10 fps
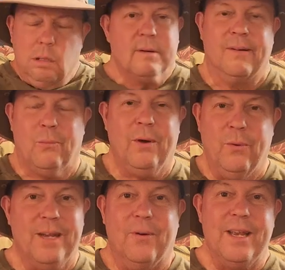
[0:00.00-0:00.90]
What
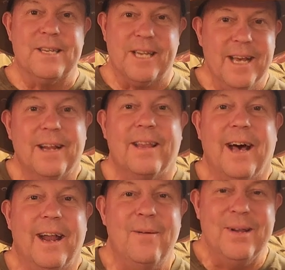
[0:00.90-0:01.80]
do you say to
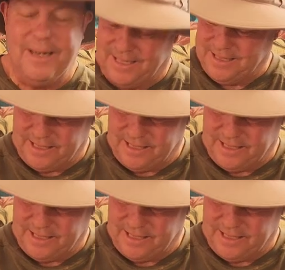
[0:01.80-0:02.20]
that? I mean, it's